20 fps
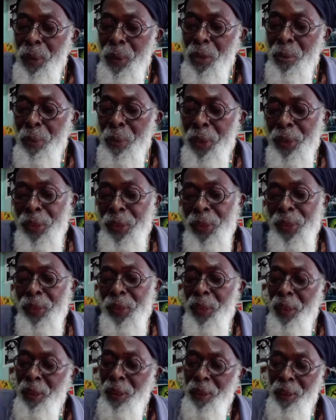His Majesty
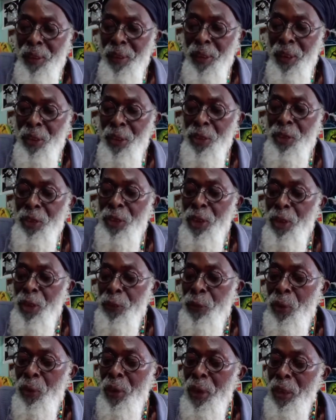say, let us
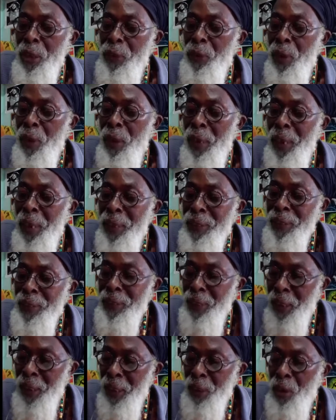therefore leave
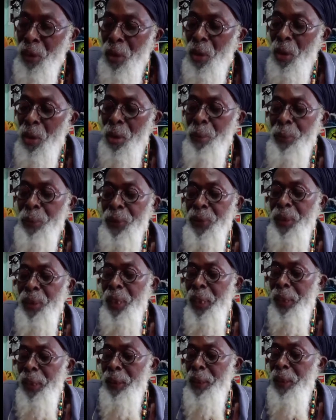aside all
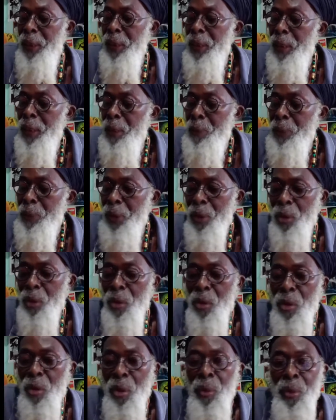misguided aims
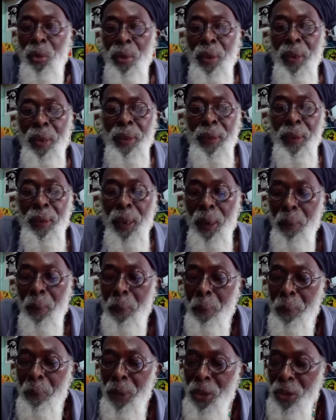and groundless
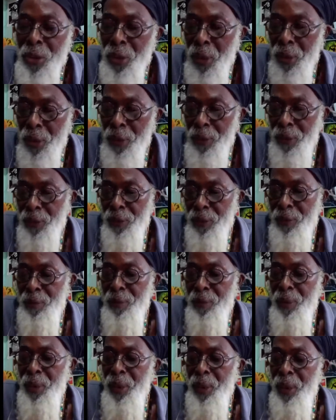ambitions
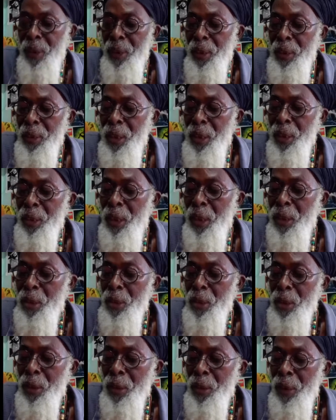that
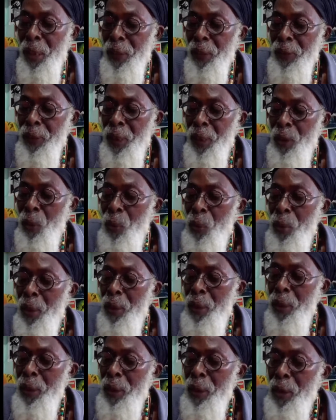can
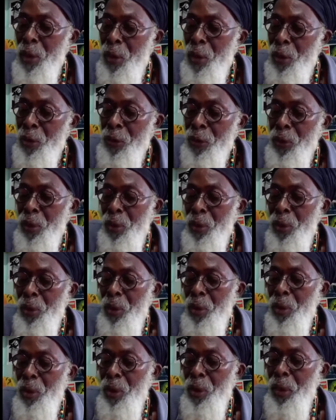only lead us
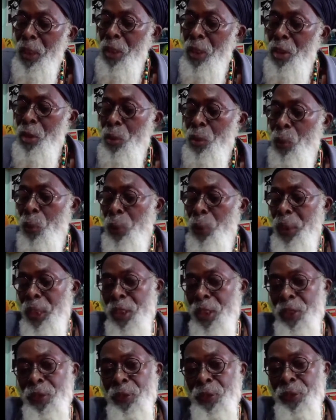into
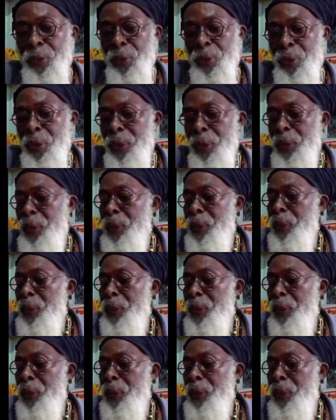wasteful,